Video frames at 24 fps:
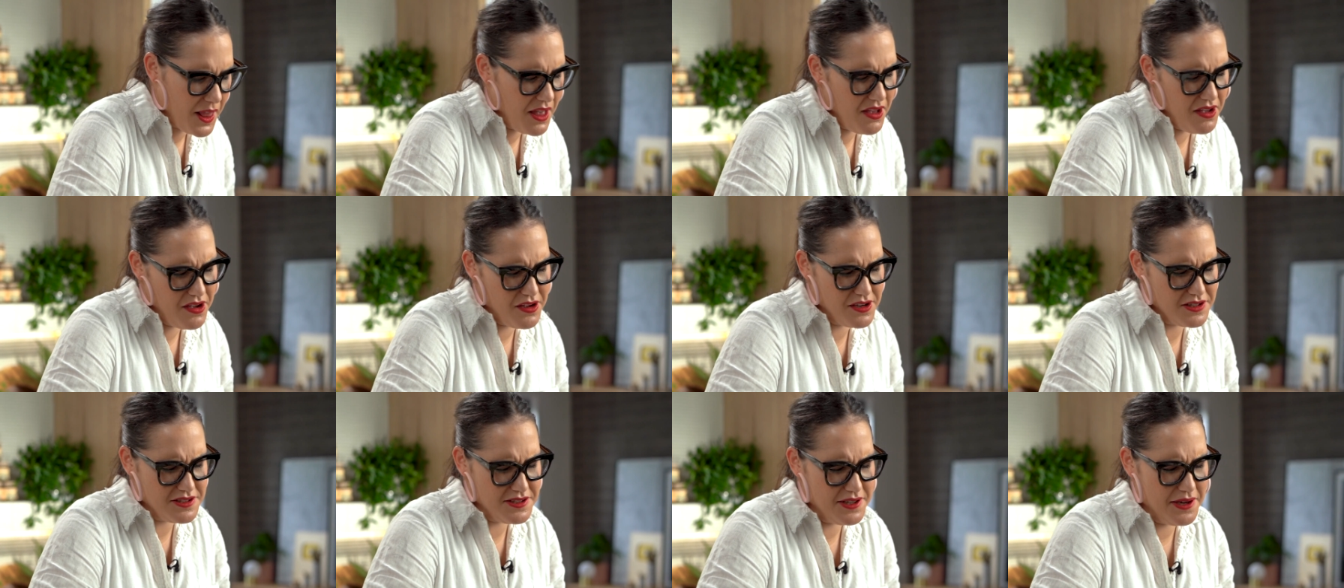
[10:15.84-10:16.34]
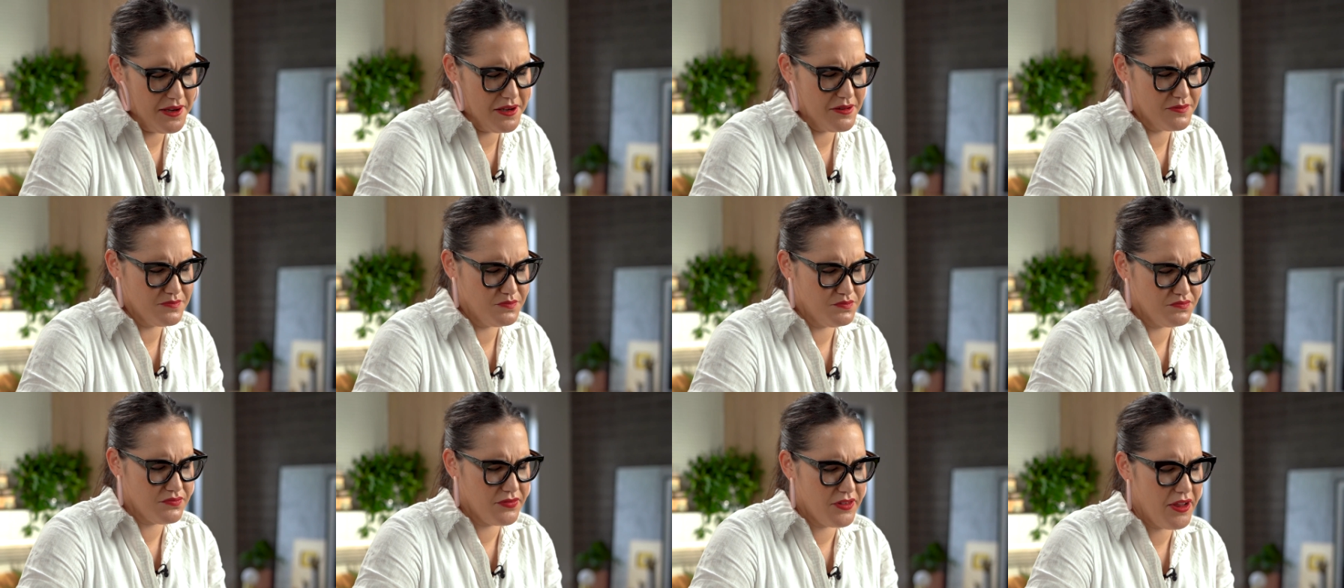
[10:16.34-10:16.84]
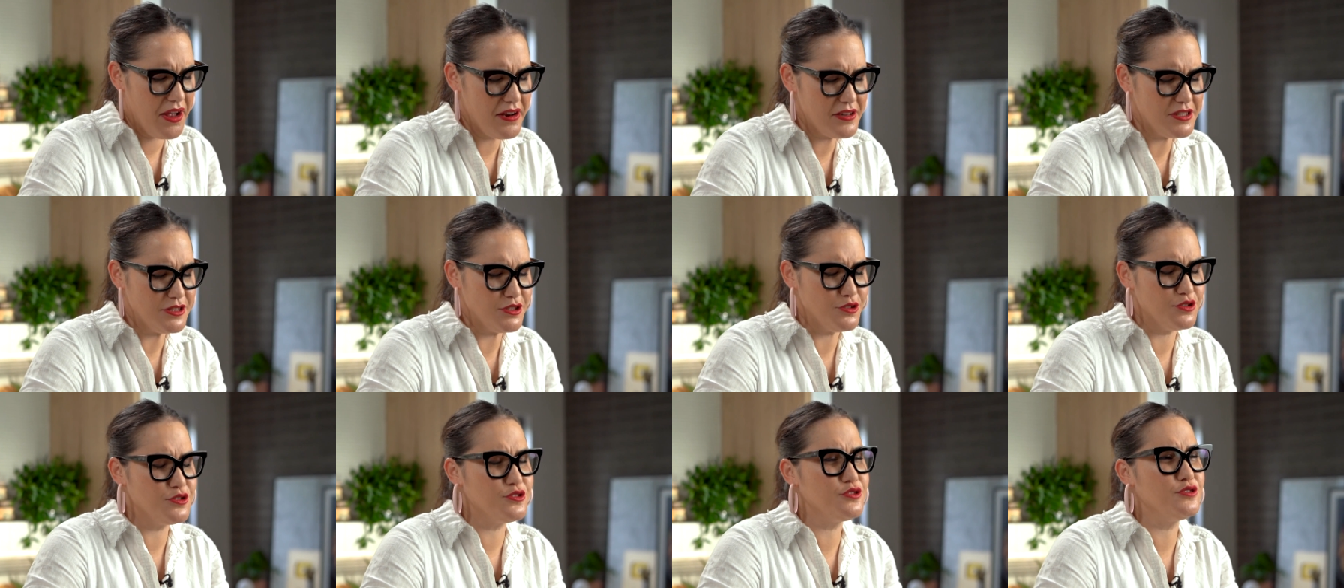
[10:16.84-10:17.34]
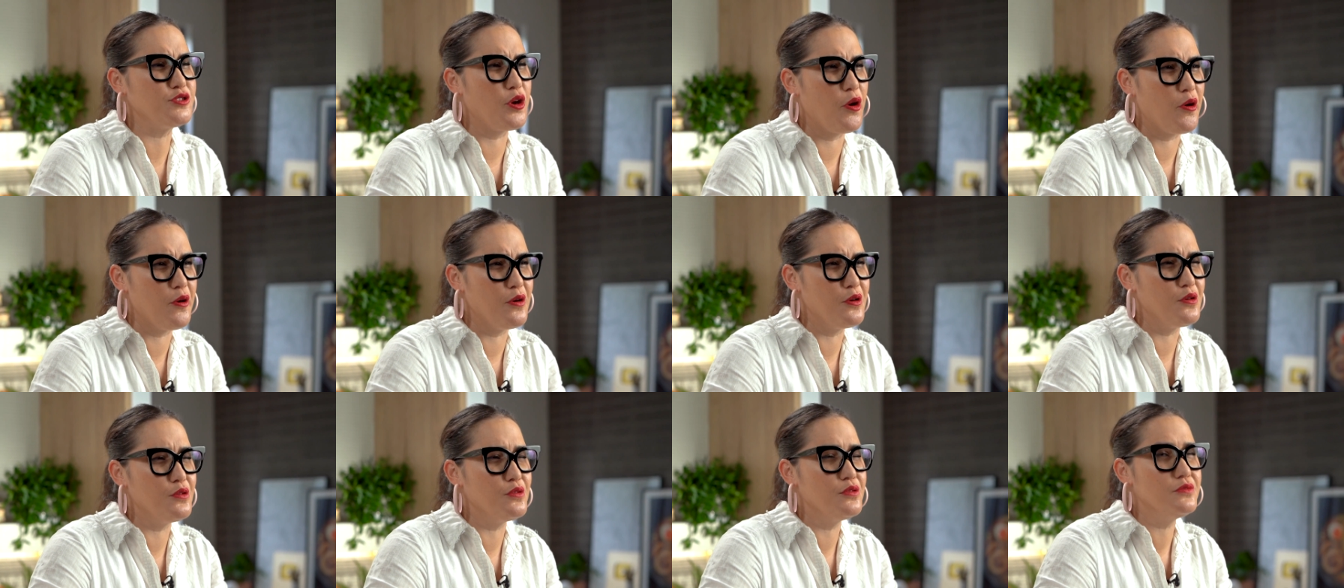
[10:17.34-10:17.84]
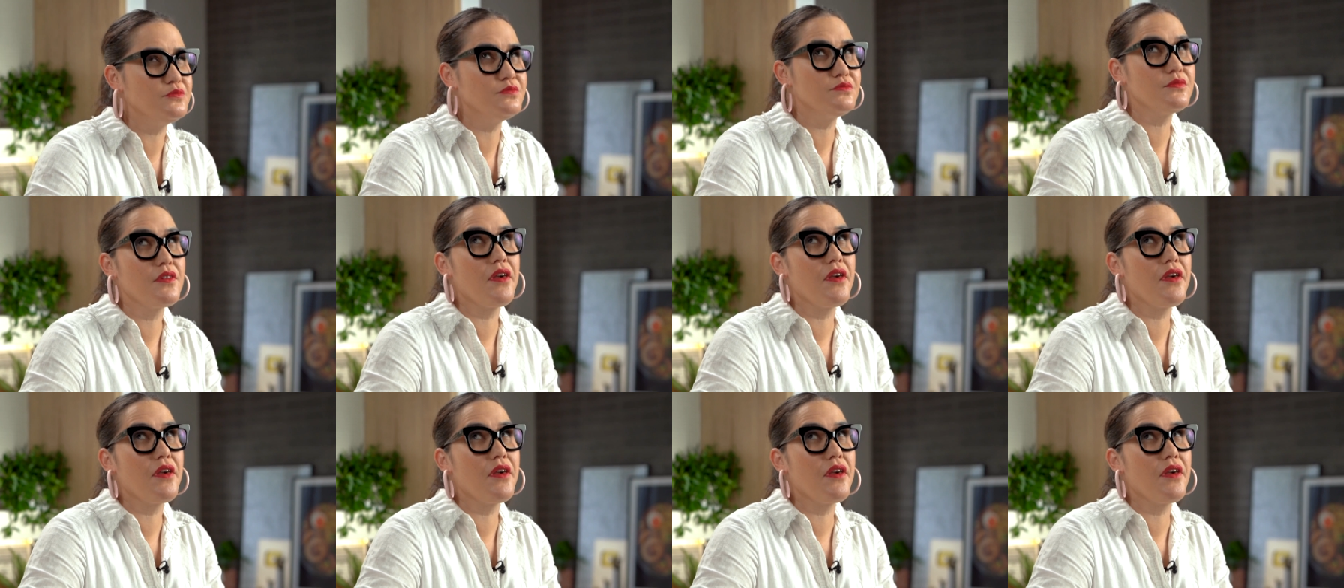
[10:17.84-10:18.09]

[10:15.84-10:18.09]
Oh yeah, that is so